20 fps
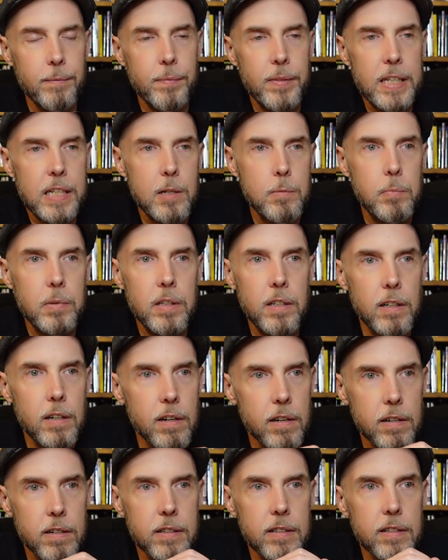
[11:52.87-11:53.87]
Nick
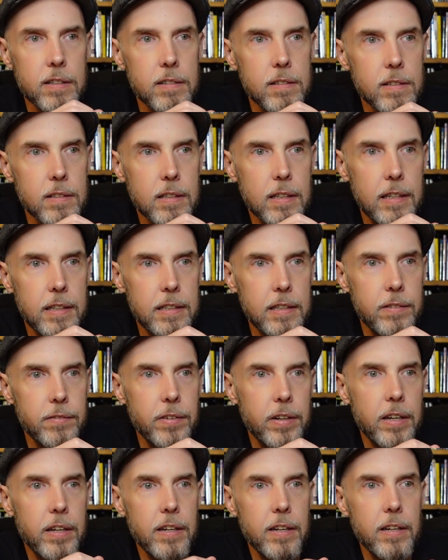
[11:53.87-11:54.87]
Millard is kind
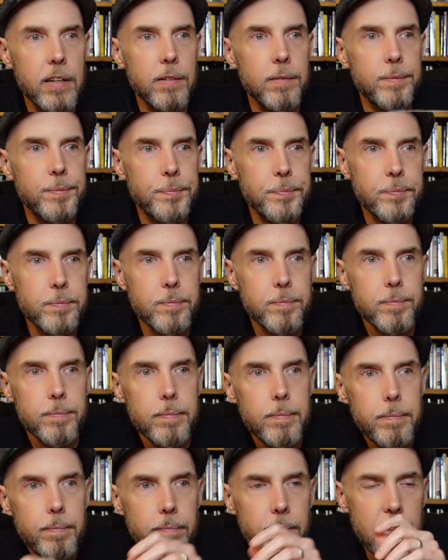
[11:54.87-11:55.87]
of a
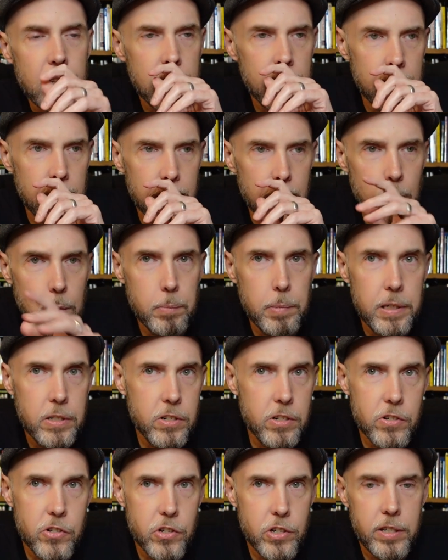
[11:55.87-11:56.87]

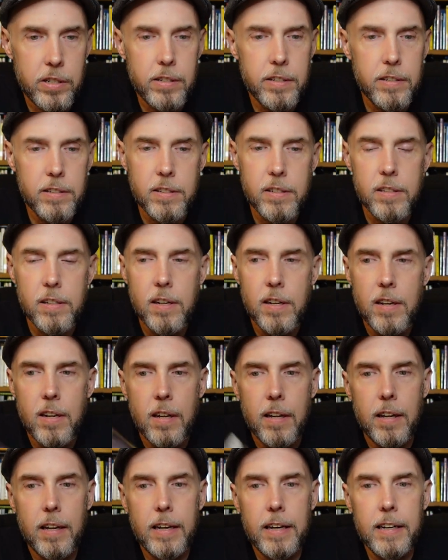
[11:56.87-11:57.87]
low-budget genius.
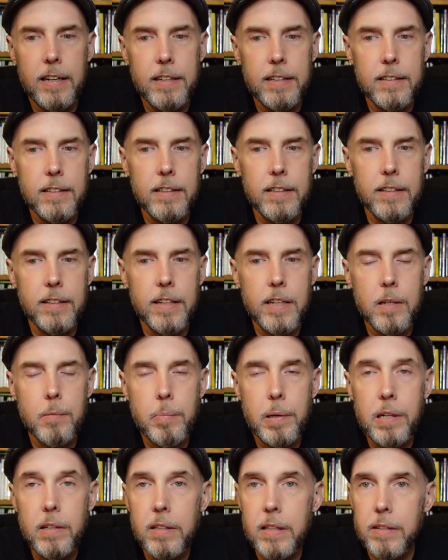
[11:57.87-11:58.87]
And they
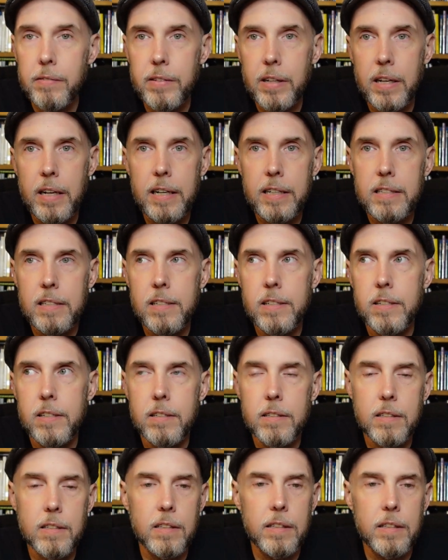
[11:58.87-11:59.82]
apparently have got access to his